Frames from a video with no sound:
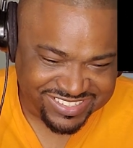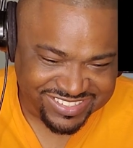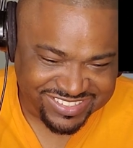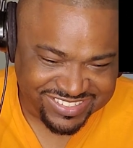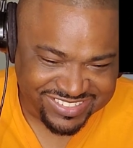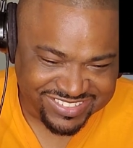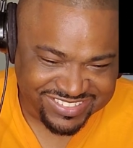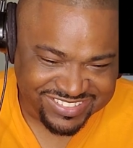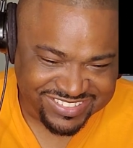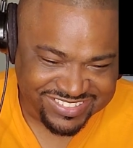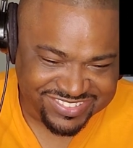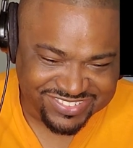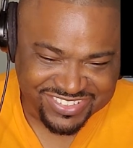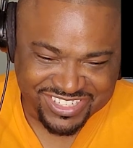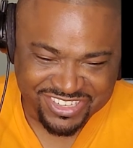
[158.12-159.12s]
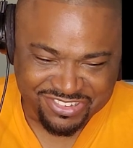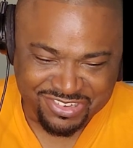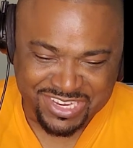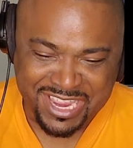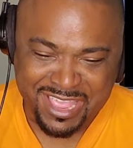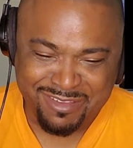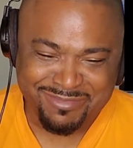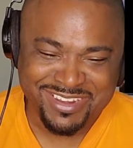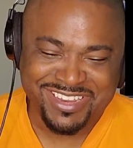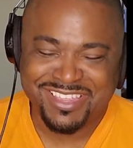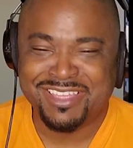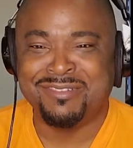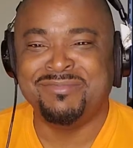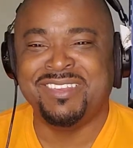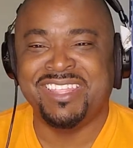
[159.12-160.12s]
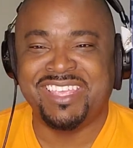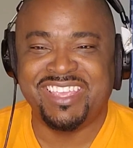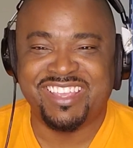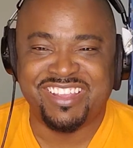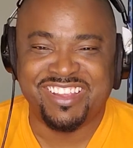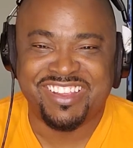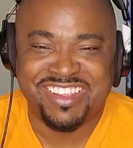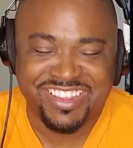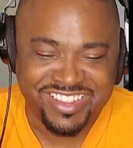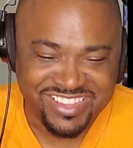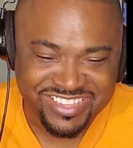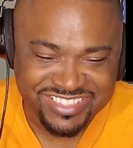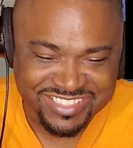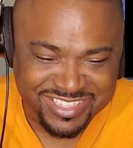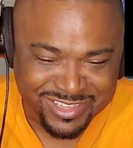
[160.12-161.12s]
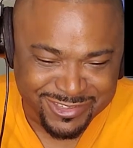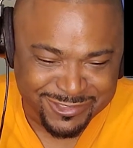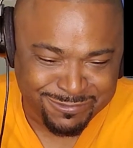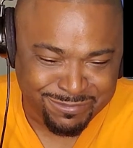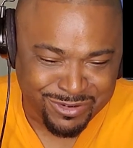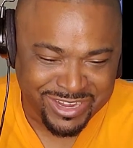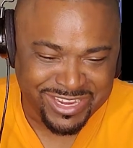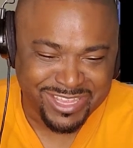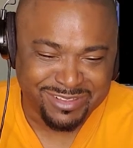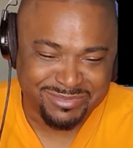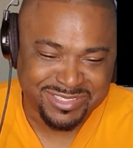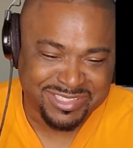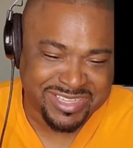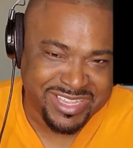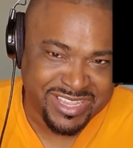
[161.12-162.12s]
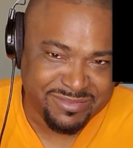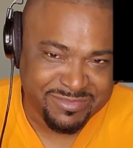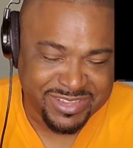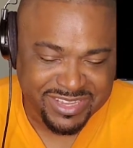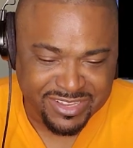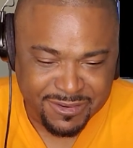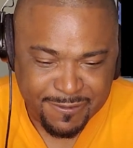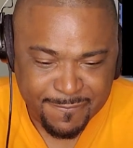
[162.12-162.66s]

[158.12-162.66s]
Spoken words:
I don't know what happened to him. He seems pretty upset, man.